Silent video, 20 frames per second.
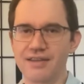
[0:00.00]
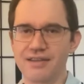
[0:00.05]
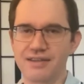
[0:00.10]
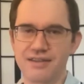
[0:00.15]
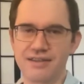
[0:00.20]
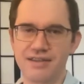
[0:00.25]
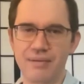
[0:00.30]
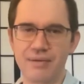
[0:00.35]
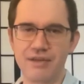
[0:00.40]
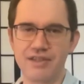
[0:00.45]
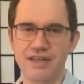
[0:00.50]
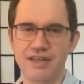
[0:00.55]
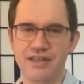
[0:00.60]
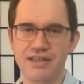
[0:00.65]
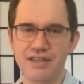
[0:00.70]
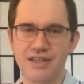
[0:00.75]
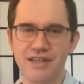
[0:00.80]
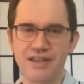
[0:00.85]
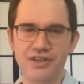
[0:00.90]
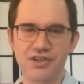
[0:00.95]
Thomas, I
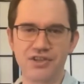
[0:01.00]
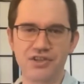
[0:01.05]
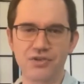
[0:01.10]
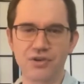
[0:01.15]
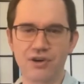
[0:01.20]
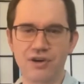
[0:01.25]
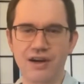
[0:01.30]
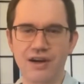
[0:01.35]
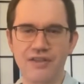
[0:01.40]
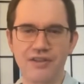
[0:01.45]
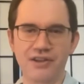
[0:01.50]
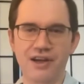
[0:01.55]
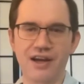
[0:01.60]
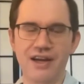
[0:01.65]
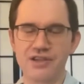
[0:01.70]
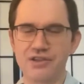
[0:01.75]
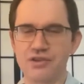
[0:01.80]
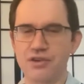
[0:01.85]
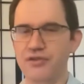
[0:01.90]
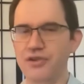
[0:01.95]
see that you are on the
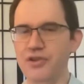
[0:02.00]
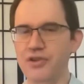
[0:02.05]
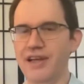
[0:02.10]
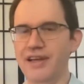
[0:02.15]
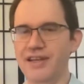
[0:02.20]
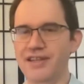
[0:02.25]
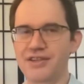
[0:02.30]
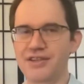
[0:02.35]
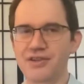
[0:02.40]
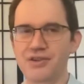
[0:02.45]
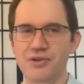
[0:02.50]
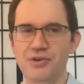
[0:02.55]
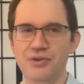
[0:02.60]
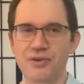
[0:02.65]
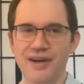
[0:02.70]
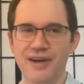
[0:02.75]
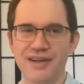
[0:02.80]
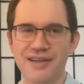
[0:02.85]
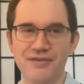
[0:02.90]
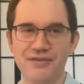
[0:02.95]
line. So if you'd like
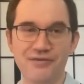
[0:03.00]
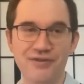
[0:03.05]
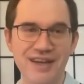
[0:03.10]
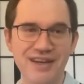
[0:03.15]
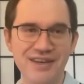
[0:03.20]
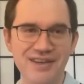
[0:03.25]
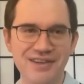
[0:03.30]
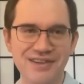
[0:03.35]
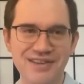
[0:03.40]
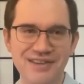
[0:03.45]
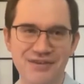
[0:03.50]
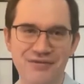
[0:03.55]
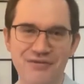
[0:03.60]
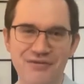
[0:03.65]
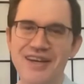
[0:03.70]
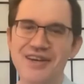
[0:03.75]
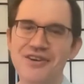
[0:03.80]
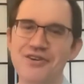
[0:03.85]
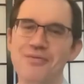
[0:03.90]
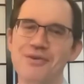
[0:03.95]
to
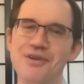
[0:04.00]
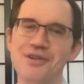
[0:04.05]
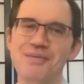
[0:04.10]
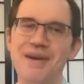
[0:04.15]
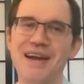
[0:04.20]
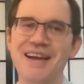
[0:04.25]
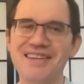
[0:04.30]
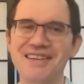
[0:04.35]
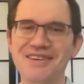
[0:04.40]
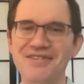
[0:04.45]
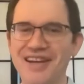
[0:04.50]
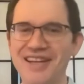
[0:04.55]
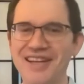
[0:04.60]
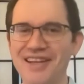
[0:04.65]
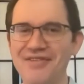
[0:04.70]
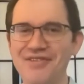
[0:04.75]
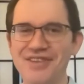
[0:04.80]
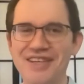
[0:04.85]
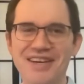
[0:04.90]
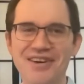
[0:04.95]
defend your perspective, I'd
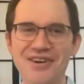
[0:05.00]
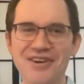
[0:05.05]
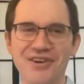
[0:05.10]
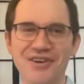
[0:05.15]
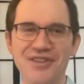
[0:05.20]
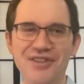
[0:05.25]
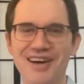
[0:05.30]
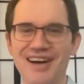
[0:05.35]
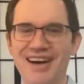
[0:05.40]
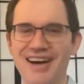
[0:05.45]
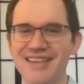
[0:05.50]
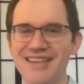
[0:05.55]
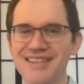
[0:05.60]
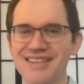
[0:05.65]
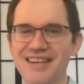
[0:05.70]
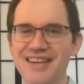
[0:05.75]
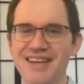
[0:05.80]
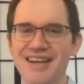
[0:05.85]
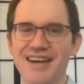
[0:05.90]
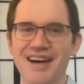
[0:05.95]
love to hear your
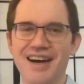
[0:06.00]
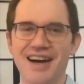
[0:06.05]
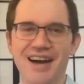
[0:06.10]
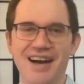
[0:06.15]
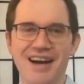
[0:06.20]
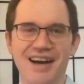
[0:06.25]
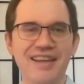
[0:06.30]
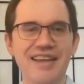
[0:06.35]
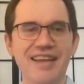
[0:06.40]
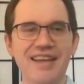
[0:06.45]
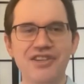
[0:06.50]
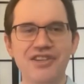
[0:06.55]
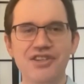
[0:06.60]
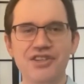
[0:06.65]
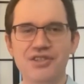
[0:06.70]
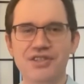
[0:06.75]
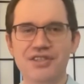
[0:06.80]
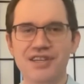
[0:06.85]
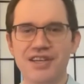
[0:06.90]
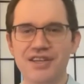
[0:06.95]
thoughts. Again,
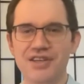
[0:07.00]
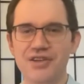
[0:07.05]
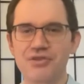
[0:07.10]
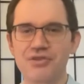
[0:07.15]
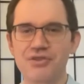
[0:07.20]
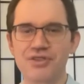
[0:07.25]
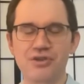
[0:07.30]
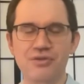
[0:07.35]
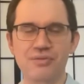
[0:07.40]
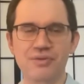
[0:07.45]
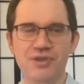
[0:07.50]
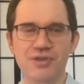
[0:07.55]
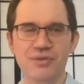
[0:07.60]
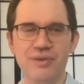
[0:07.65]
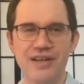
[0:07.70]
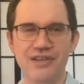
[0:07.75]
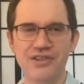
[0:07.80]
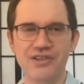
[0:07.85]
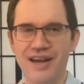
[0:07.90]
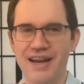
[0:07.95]
just use Zoom to
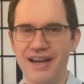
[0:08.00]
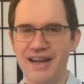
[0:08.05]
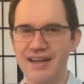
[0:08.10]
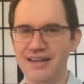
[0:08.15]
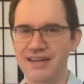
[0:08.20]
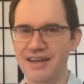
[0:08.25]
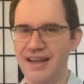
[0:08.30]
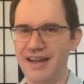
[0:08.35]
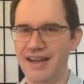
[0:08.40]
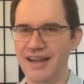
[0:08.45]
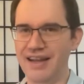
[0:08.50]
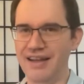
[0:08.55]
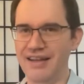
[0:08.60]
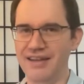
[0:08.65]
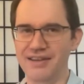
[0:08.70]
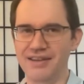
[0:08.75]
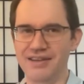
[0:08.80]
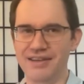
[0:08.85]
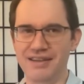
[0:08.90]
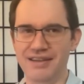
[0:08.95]
raise your hand,
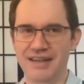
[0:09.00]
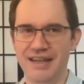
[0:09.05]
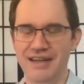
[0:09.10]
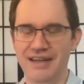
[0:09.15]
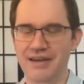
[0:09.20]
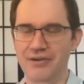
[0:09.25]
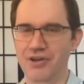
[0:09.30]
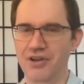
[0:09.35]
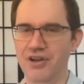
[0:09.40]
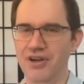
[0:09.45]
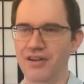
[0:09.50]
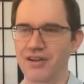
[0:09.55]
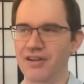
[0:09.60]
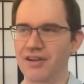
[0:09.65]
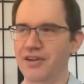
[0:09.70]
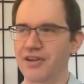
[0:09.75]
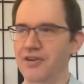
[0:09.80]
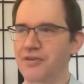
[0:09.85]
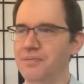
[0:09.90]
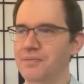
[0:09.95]
and I will call
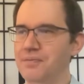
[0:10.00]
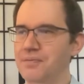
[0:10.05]
on you.